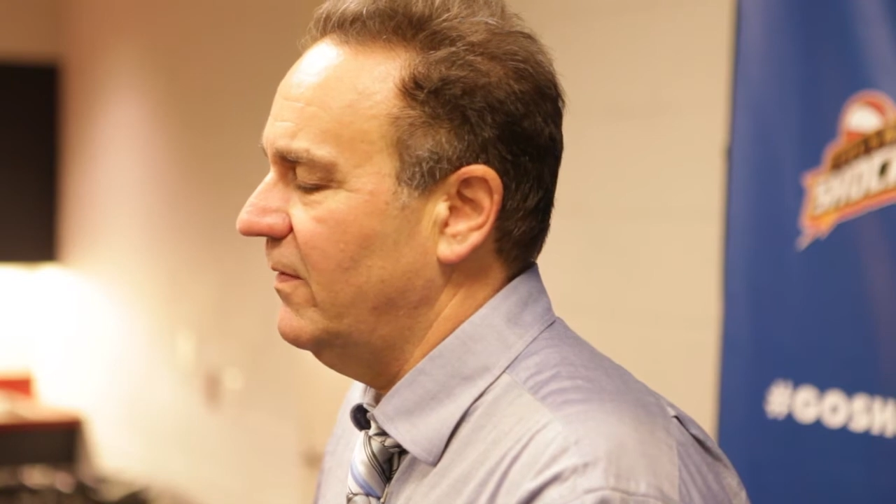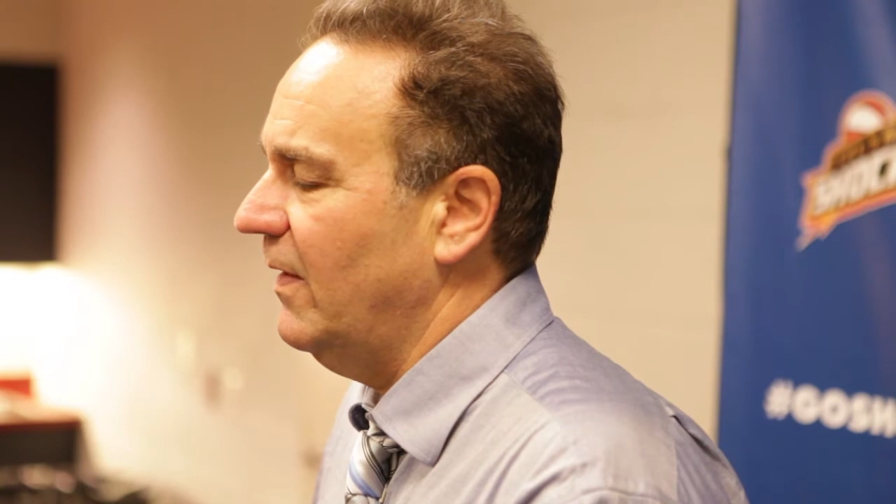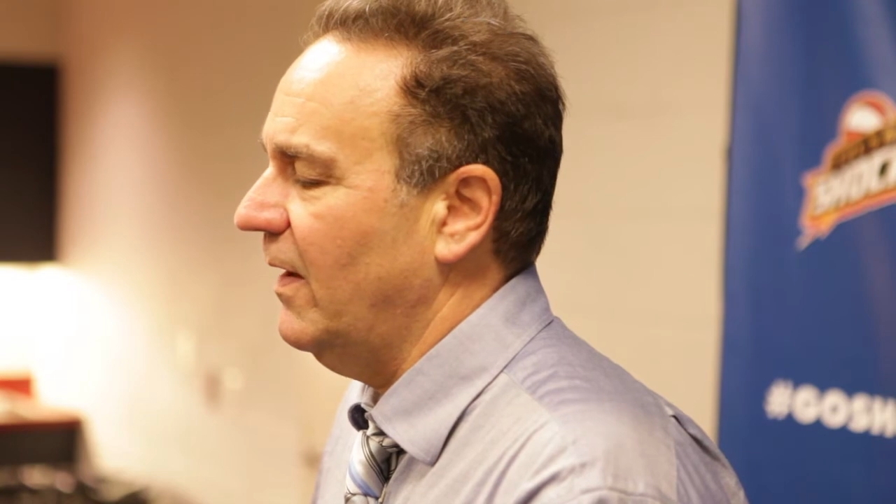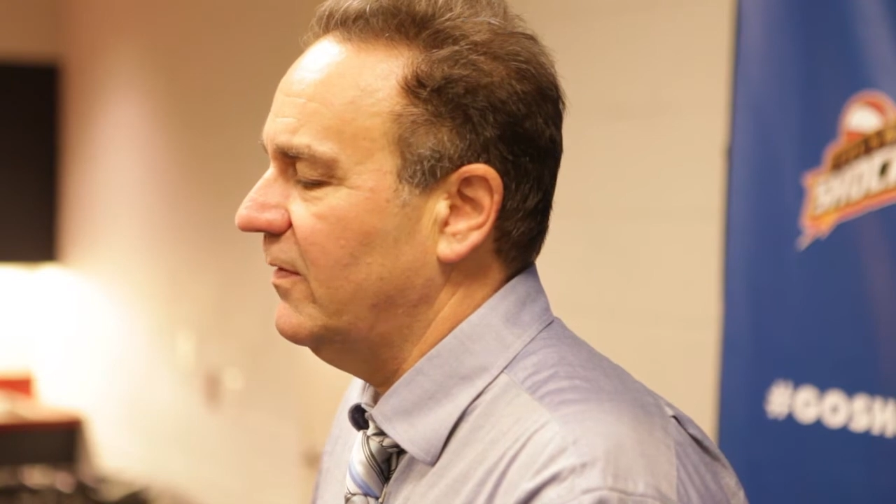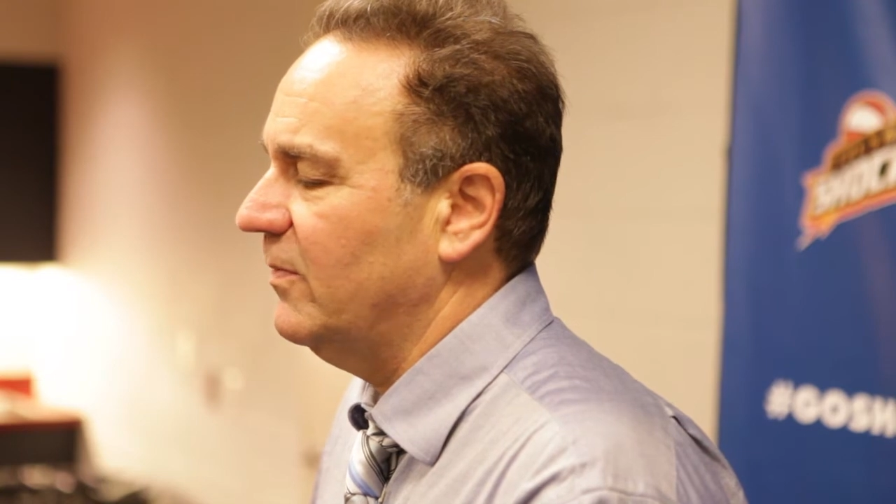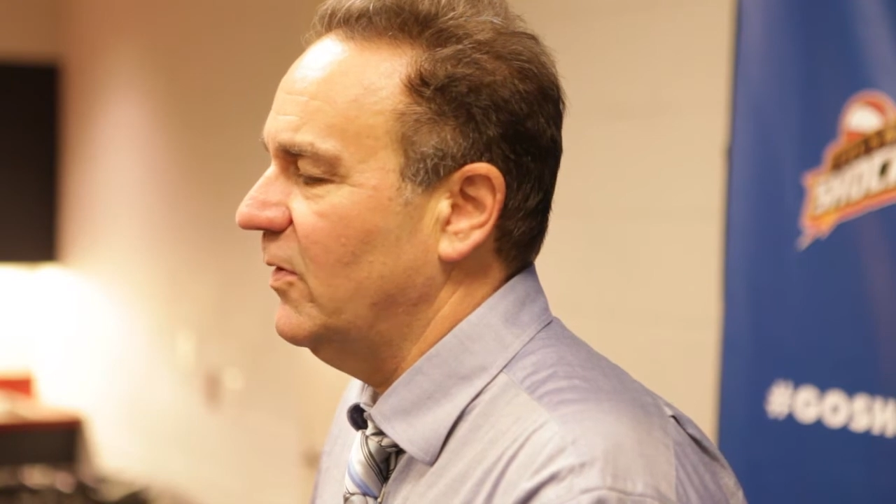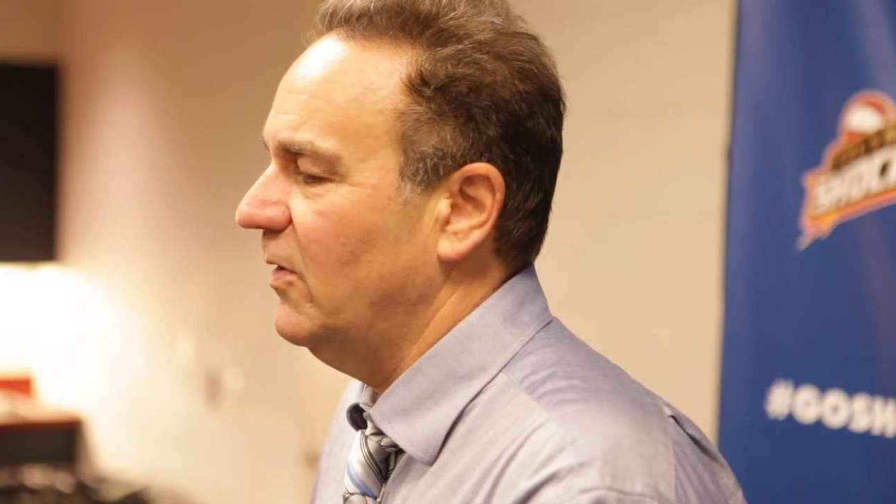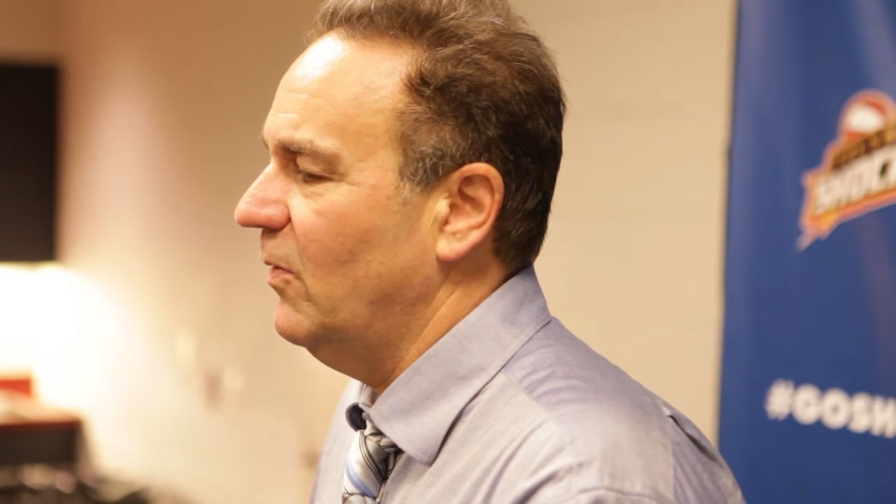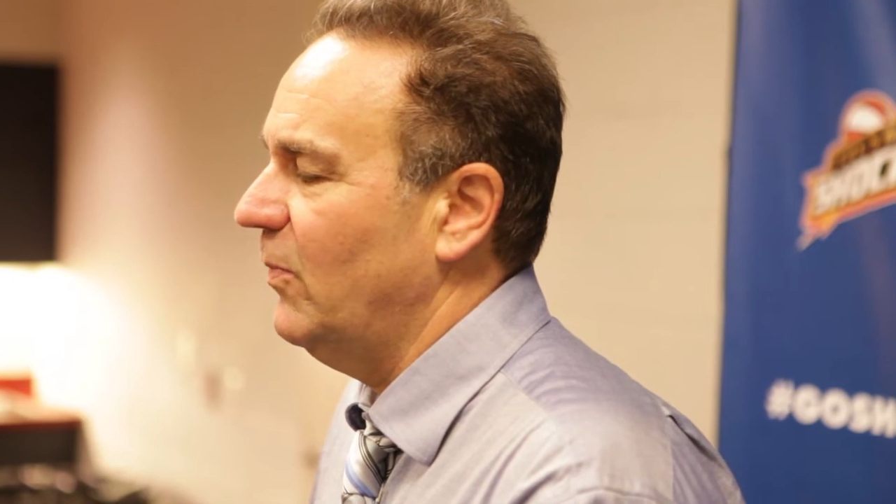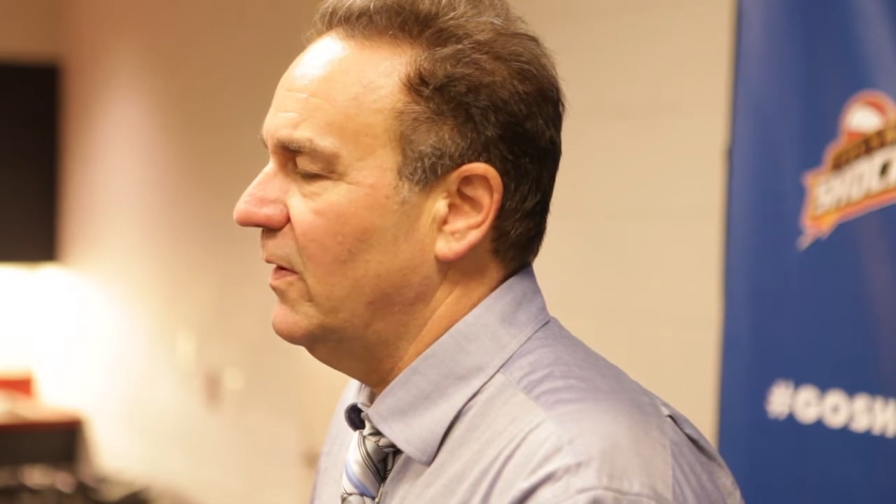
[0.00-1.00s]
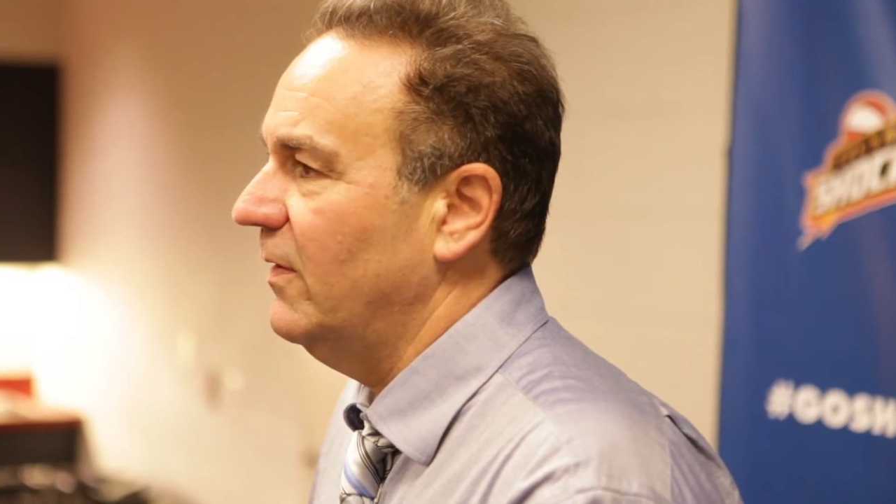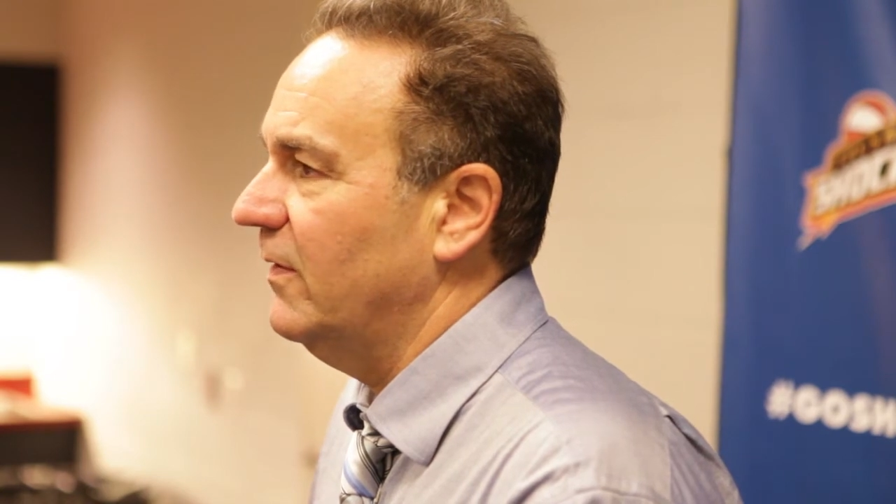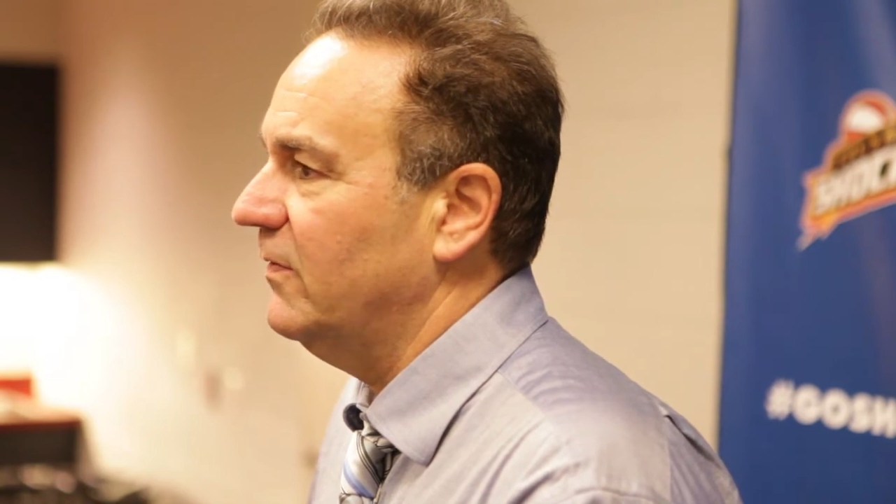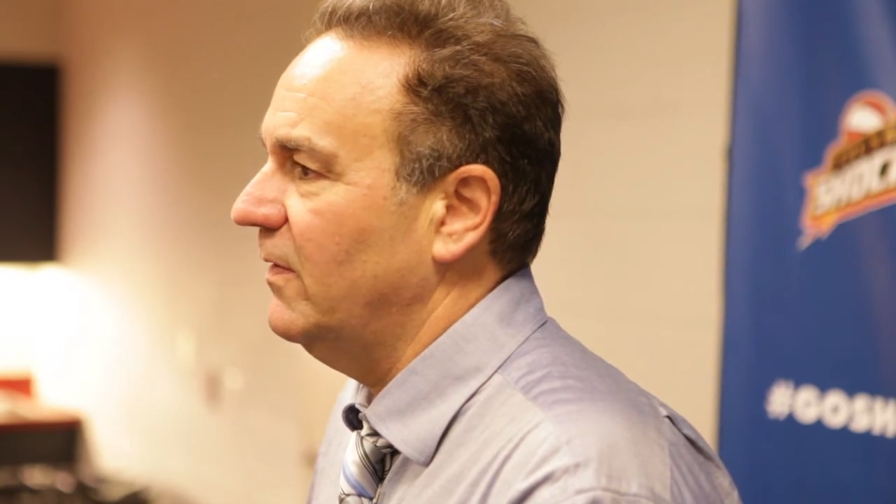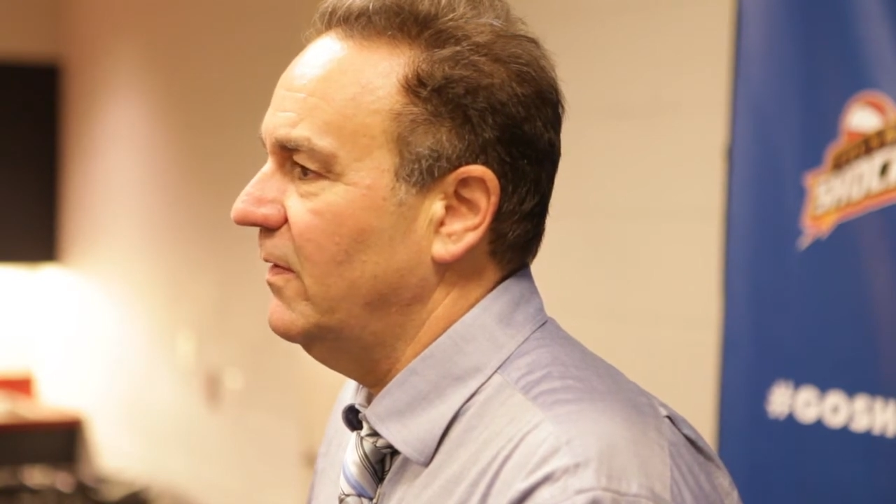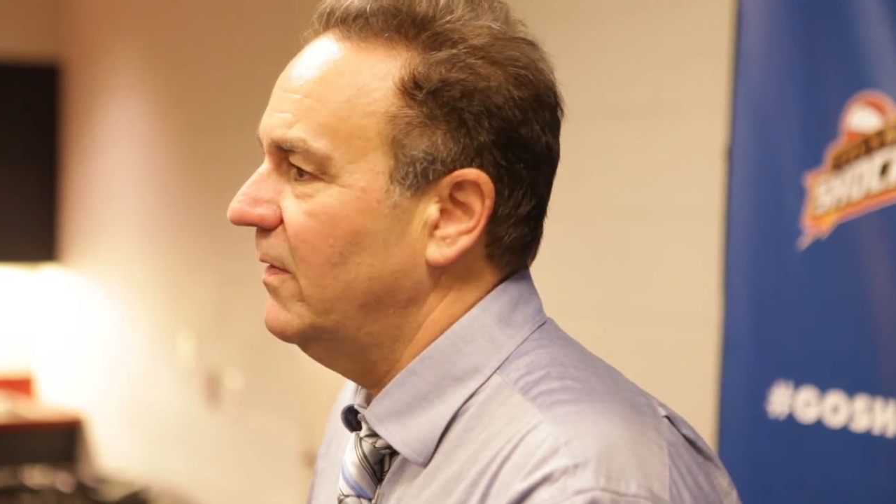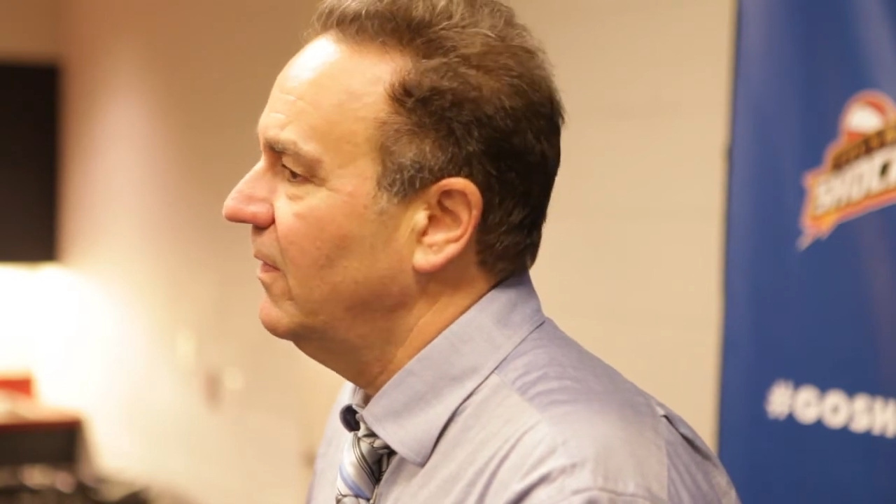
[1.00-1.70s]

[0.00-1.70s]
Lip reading: they got some good open looks, and